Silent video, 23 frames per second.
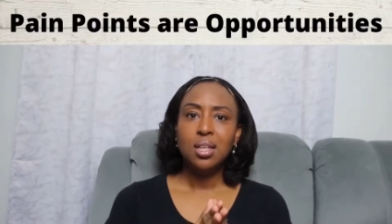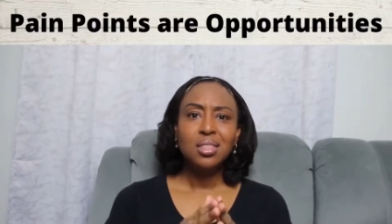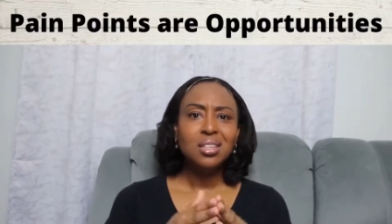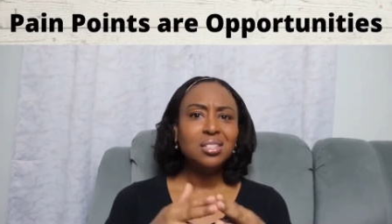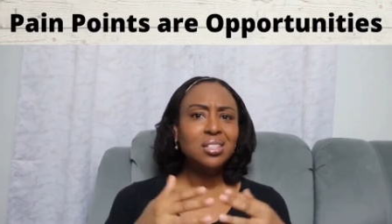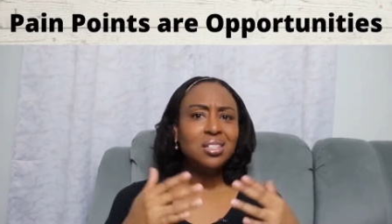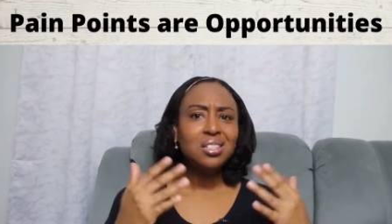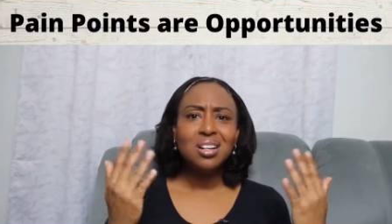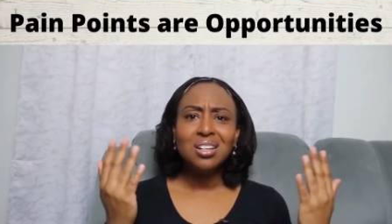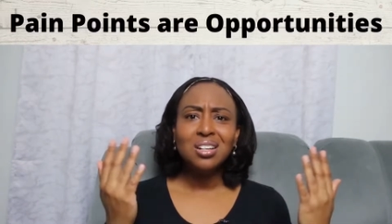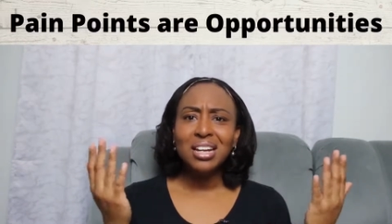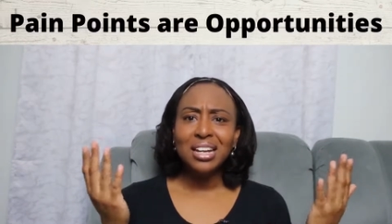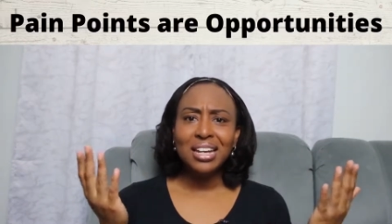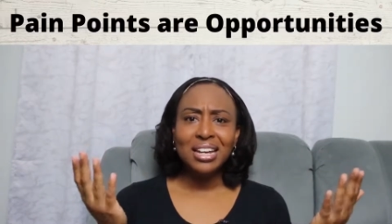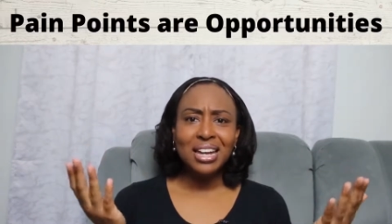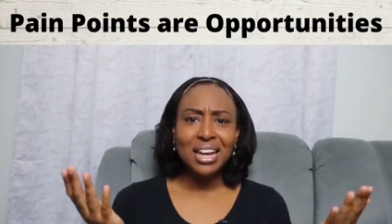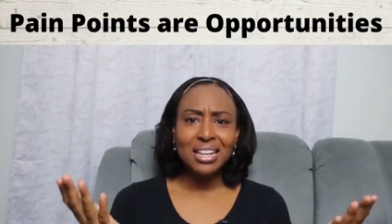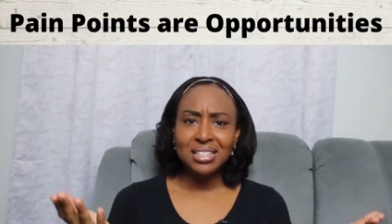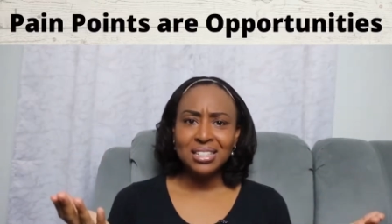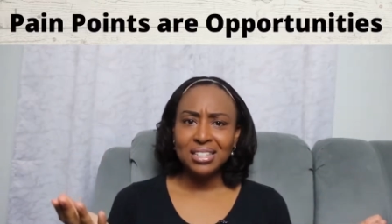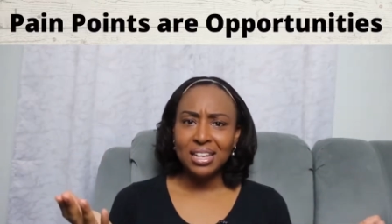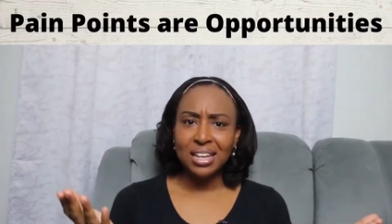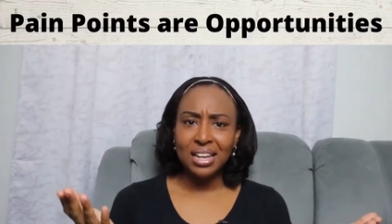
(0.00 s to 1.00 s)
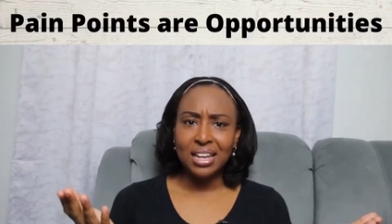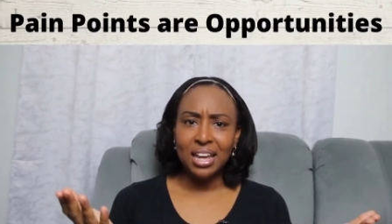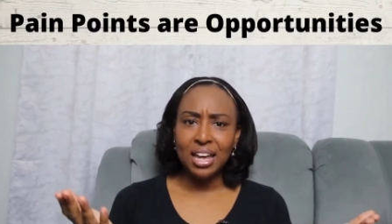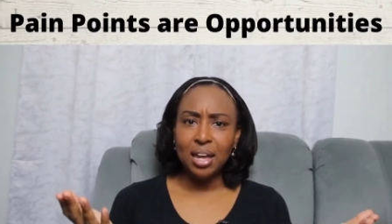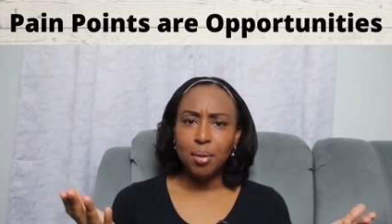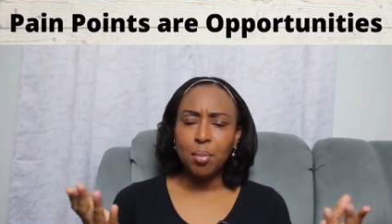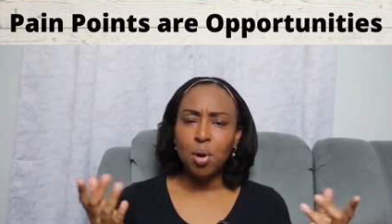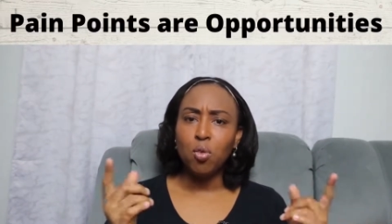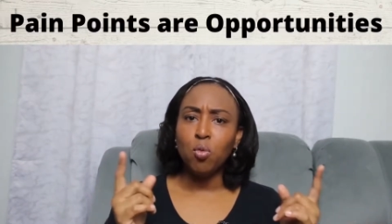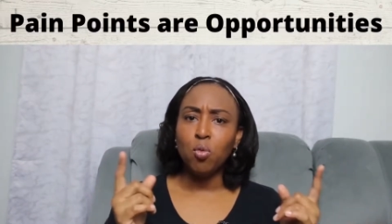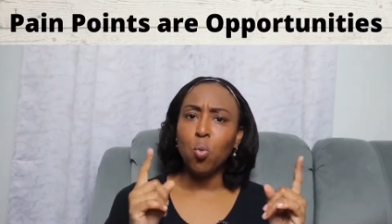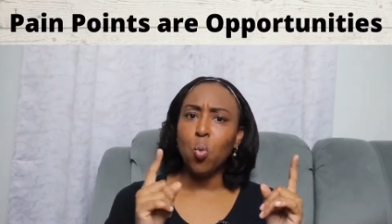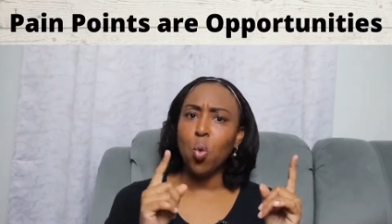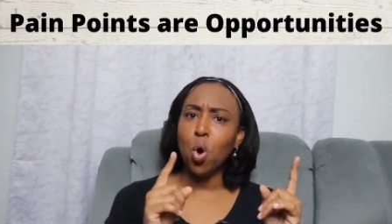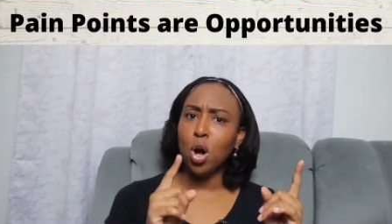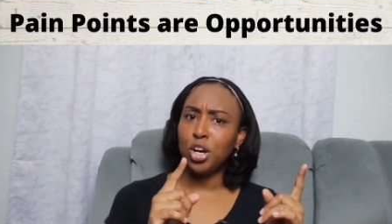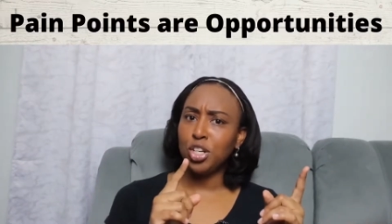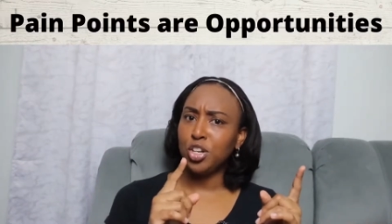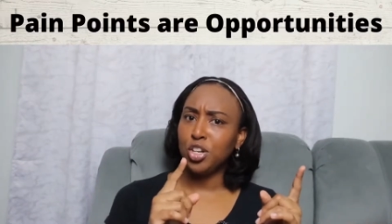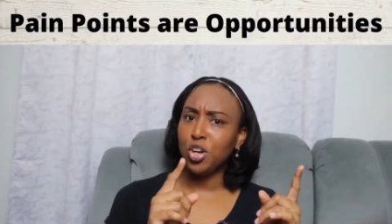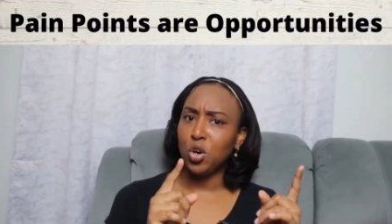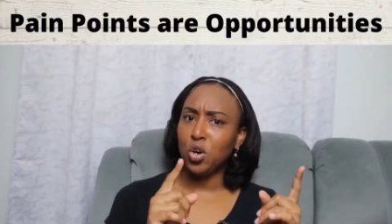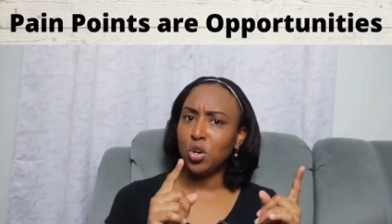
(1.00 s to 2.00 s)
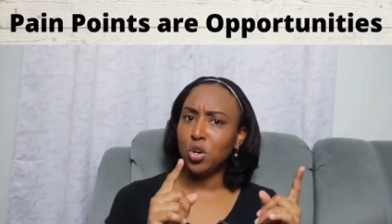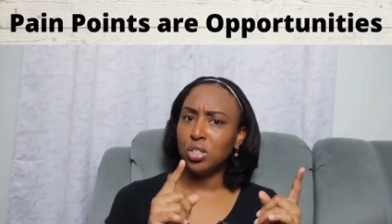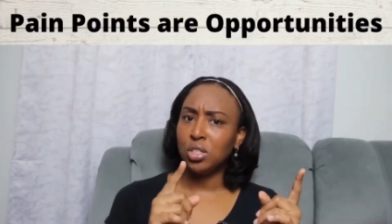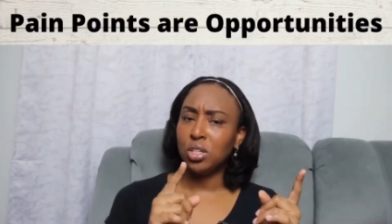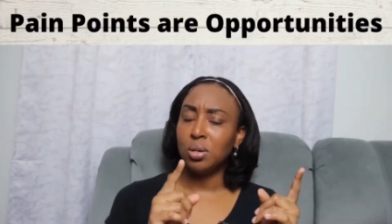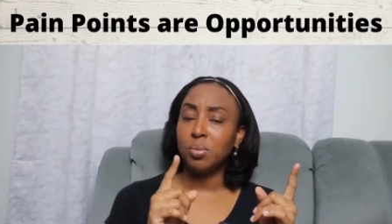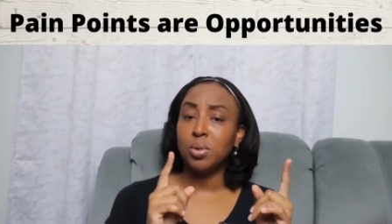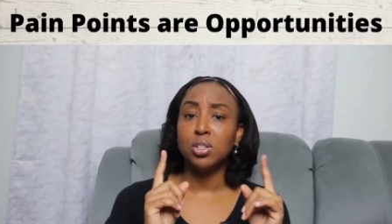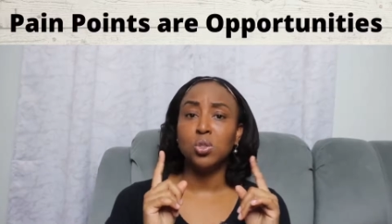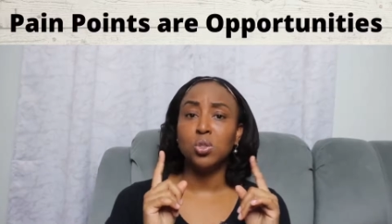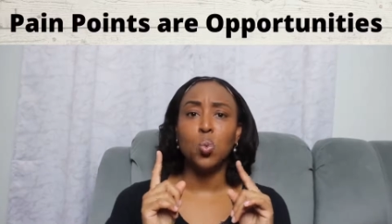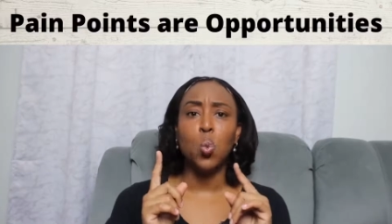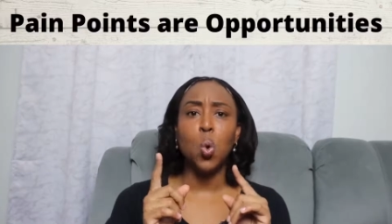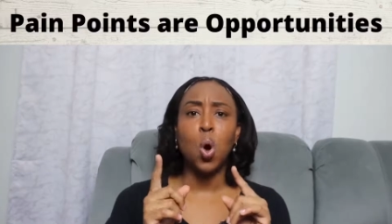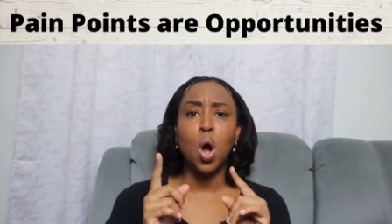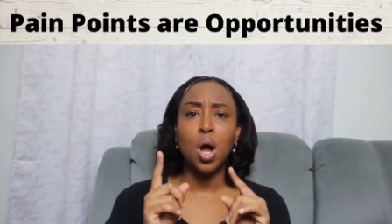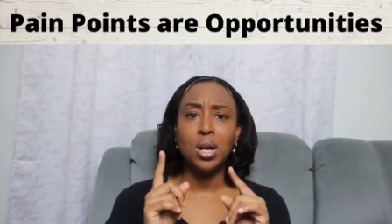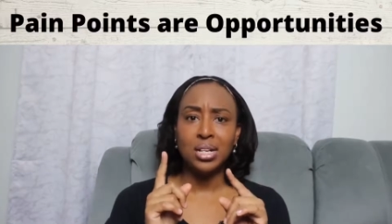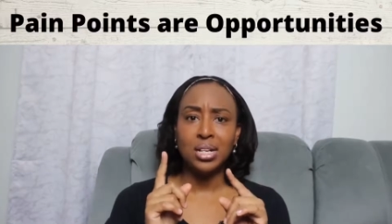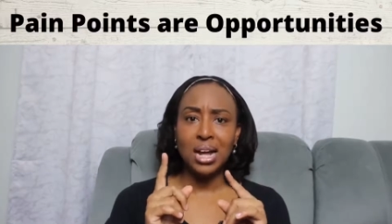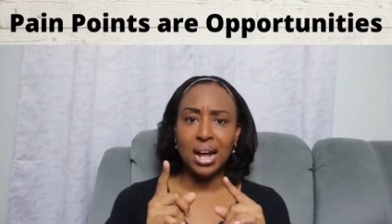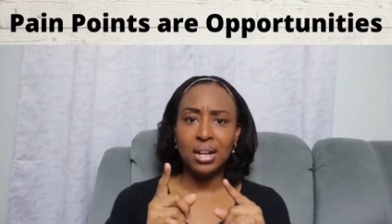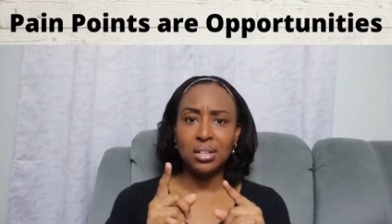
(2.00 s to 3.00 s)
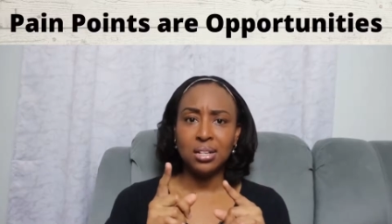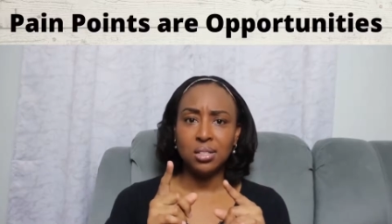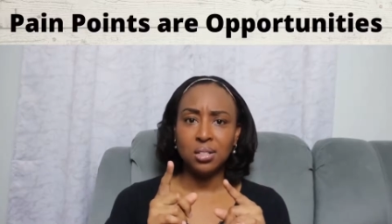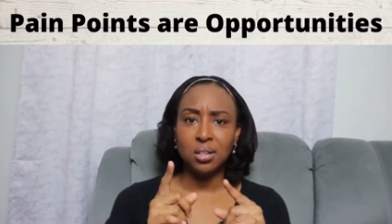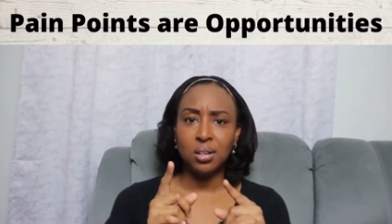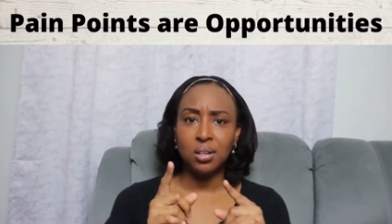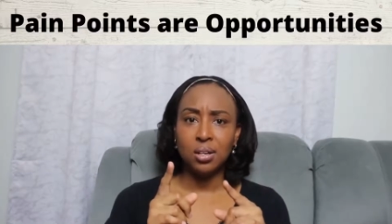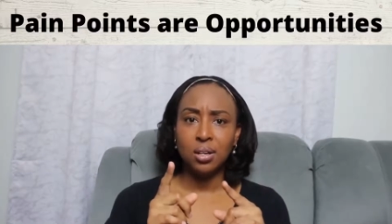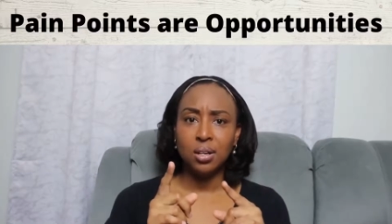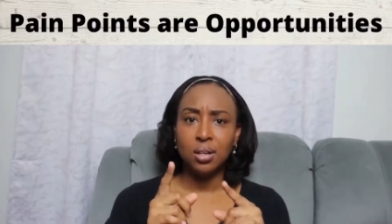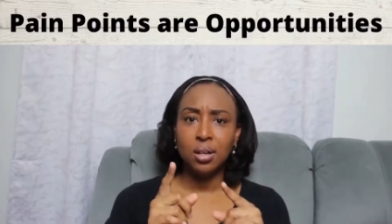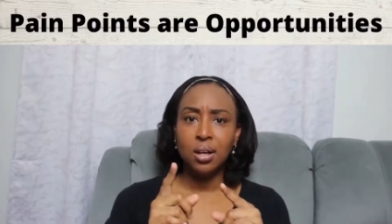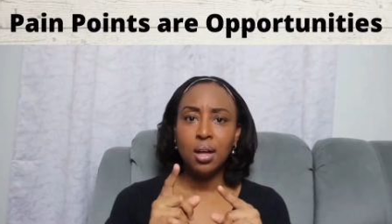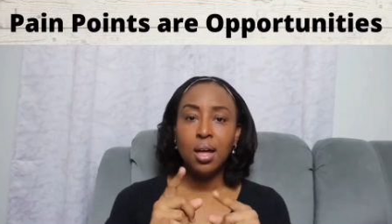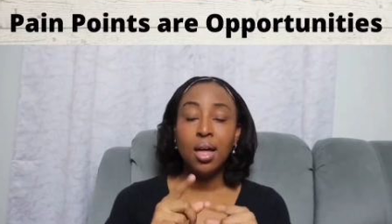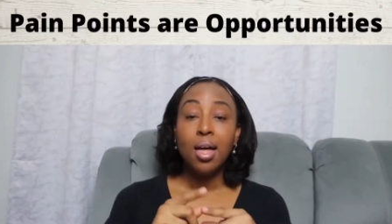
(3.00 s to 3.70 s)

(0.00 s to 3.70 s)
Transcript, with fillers: This is not a guessing game of what your customers want answered.